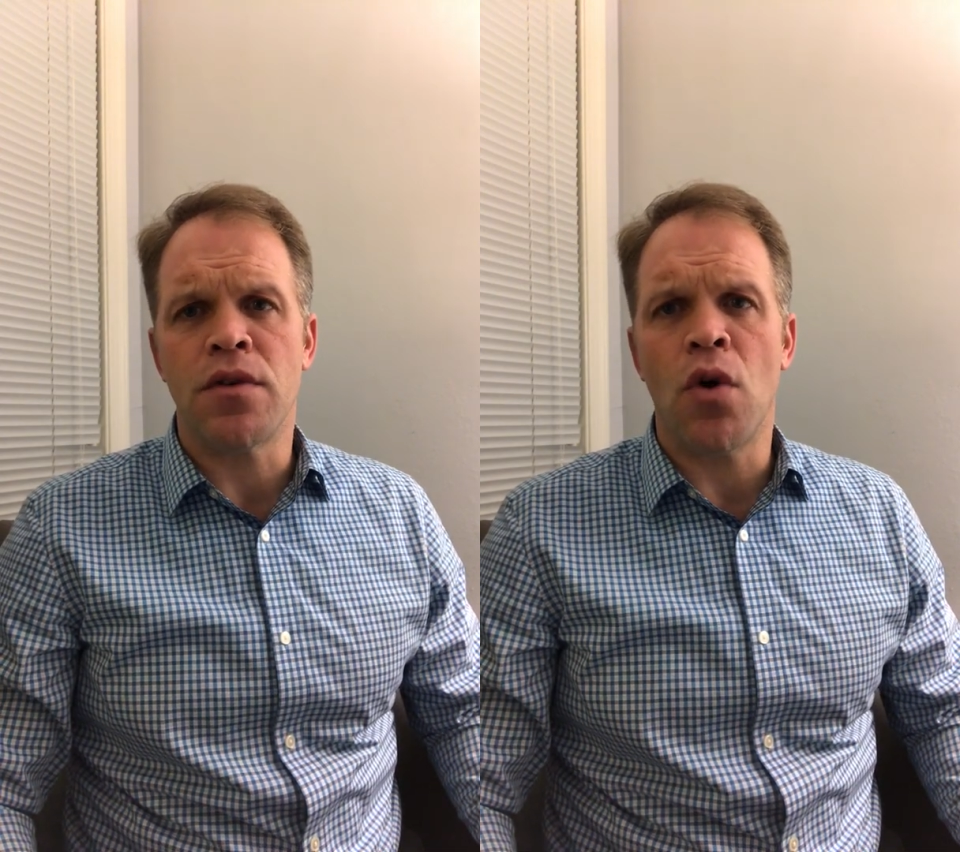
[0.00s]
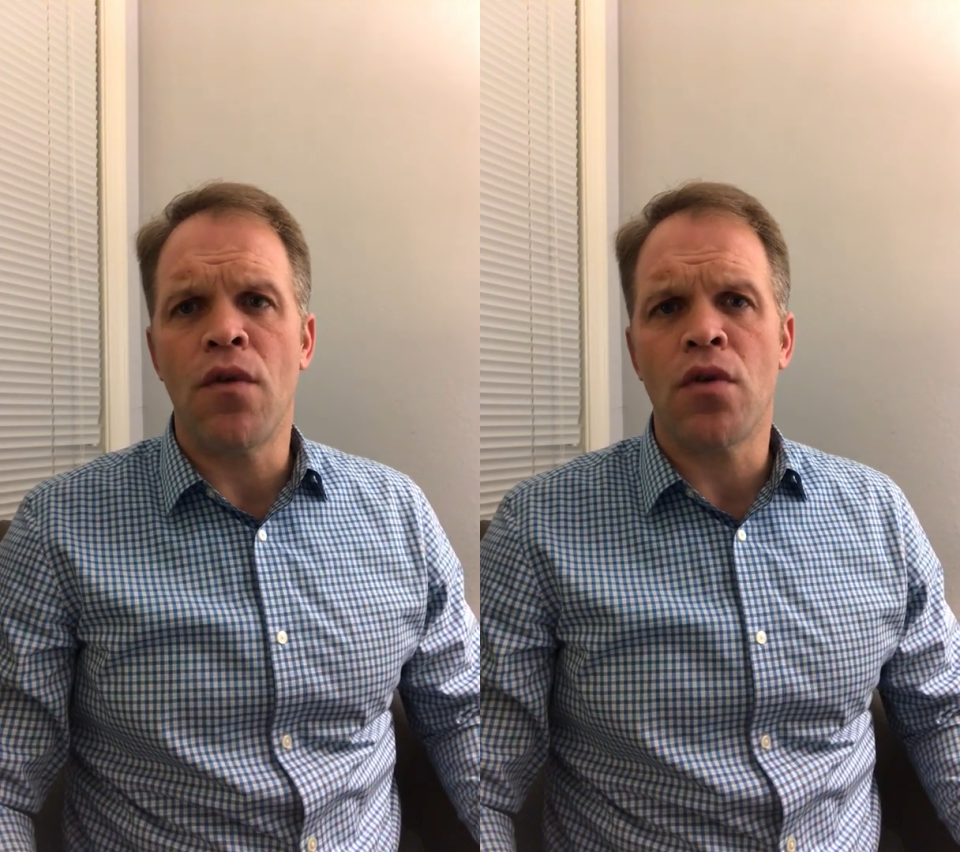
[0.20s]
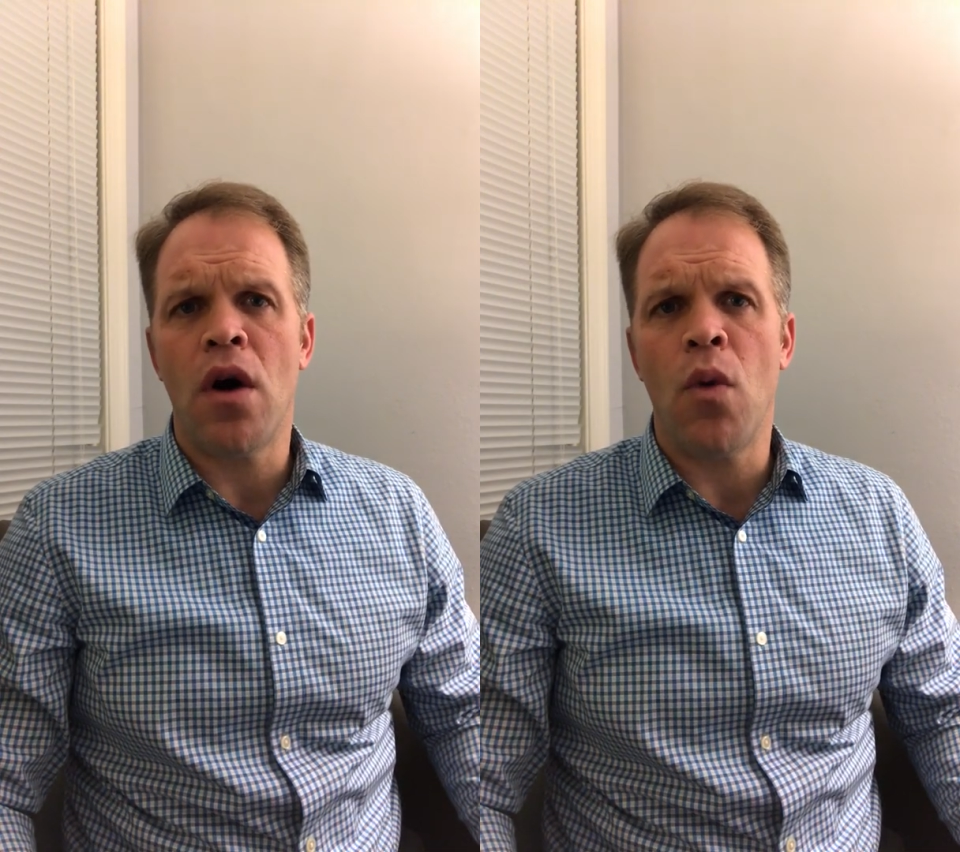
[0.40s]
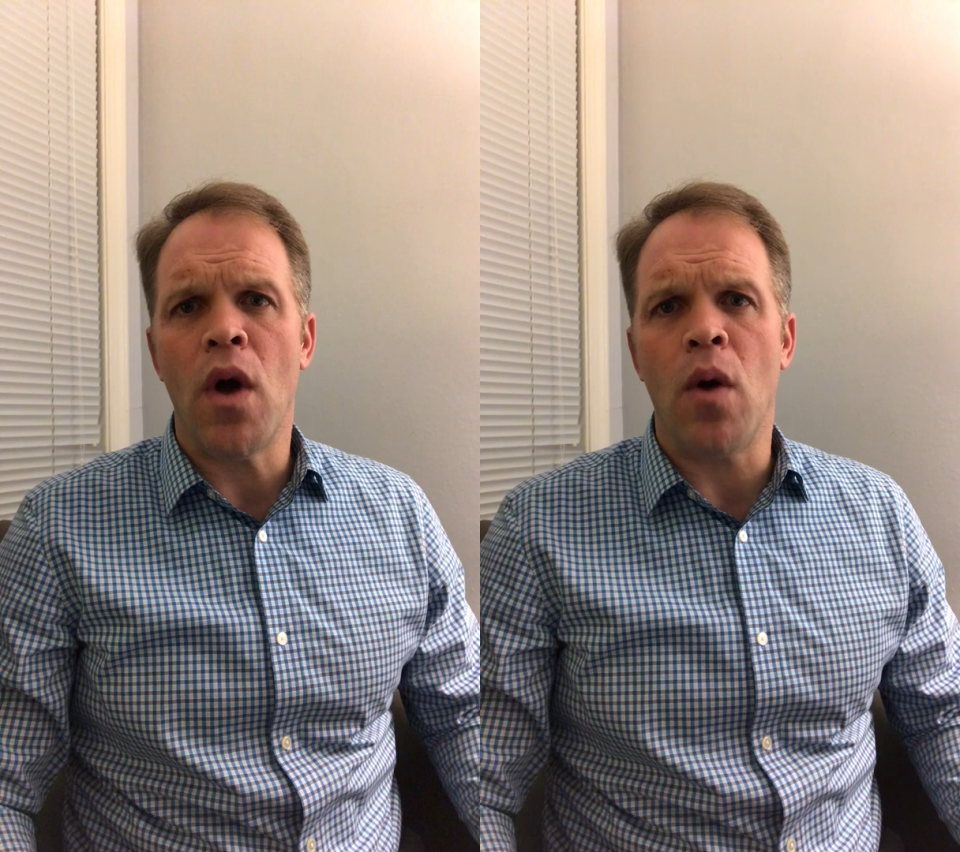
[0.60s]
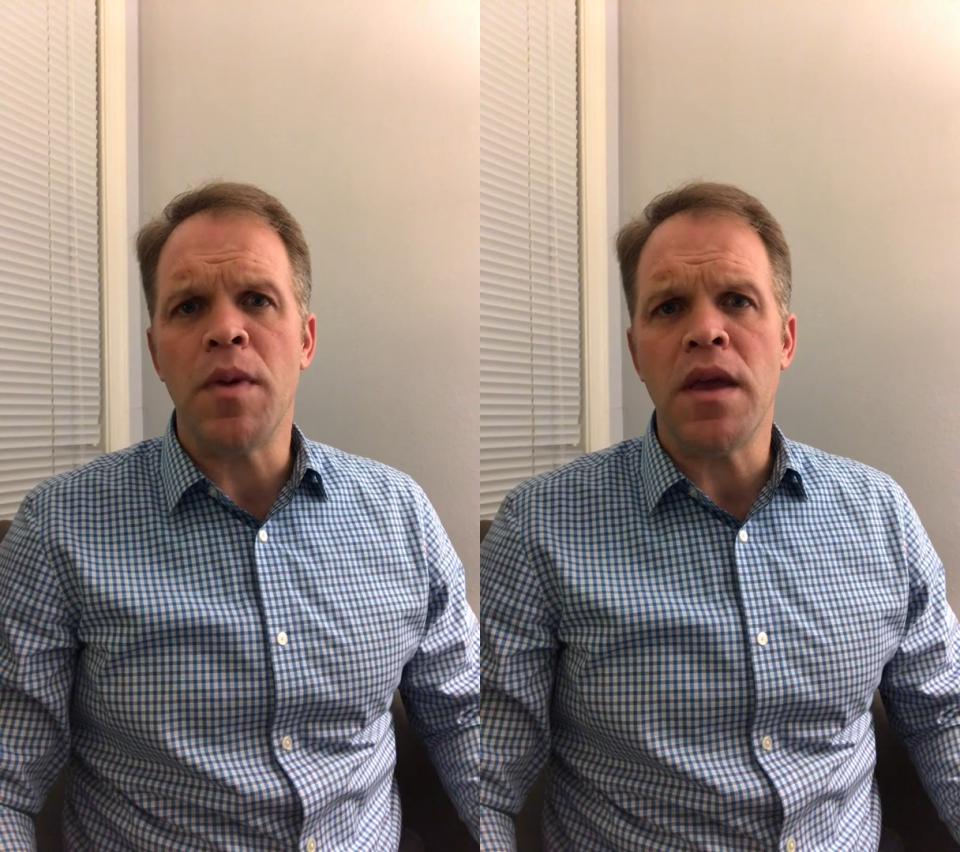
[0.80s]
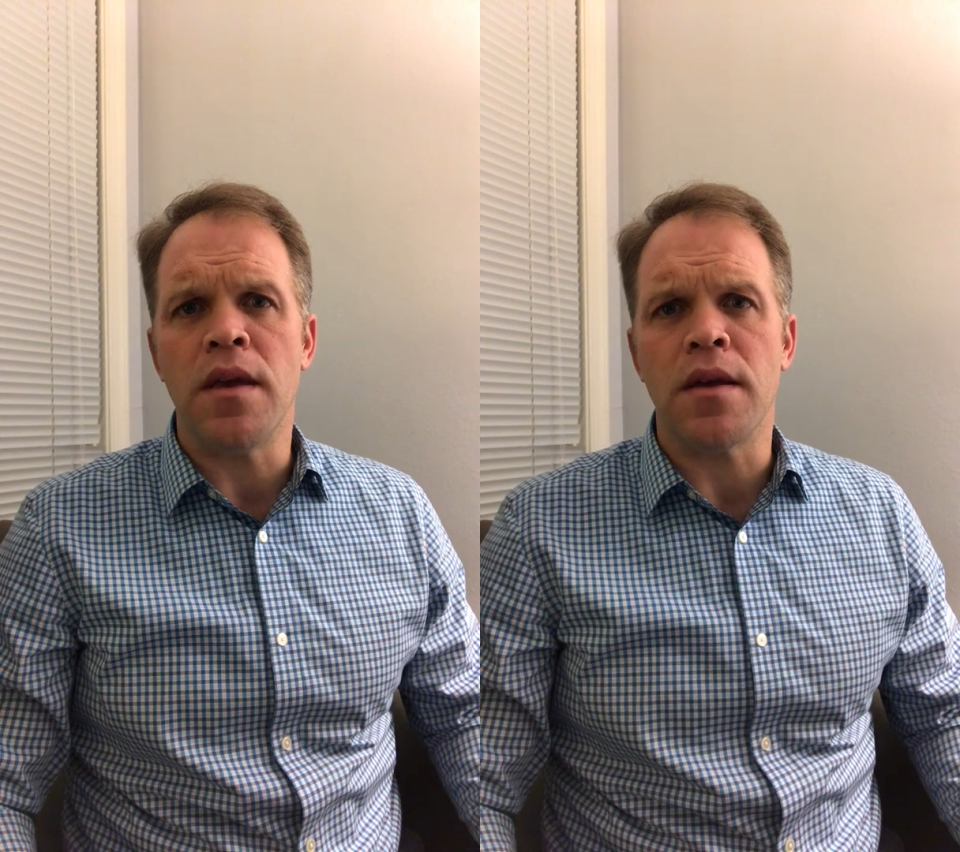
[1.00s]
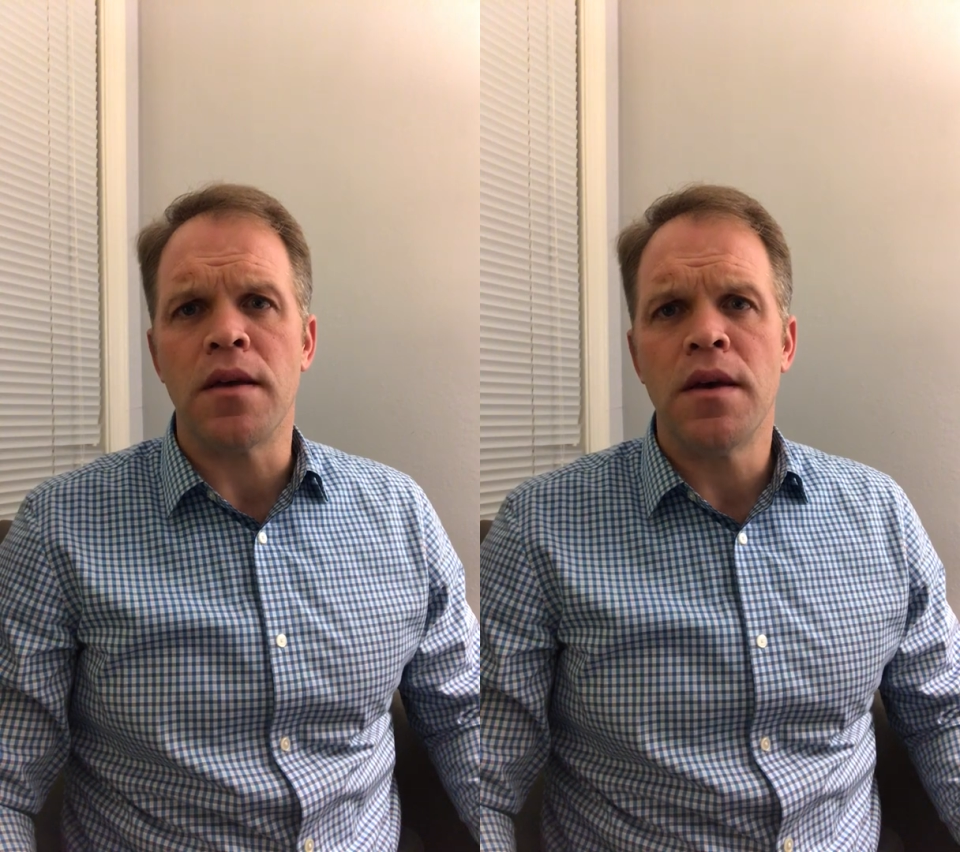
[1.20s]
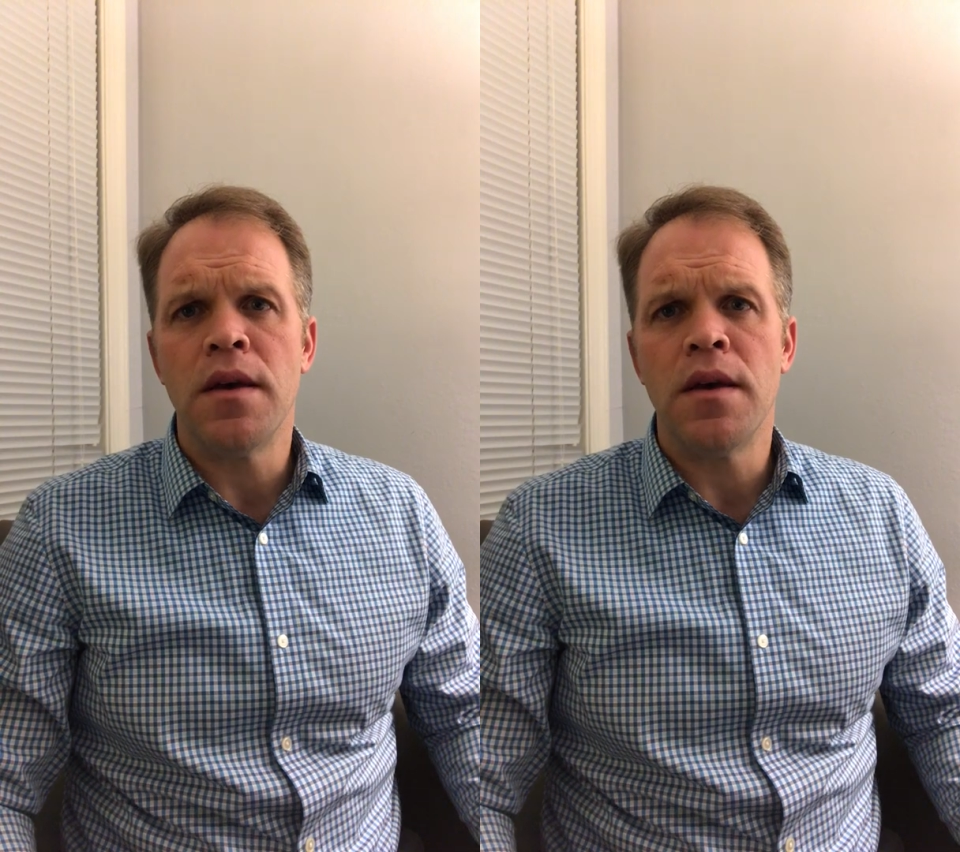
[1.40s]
her overall well-being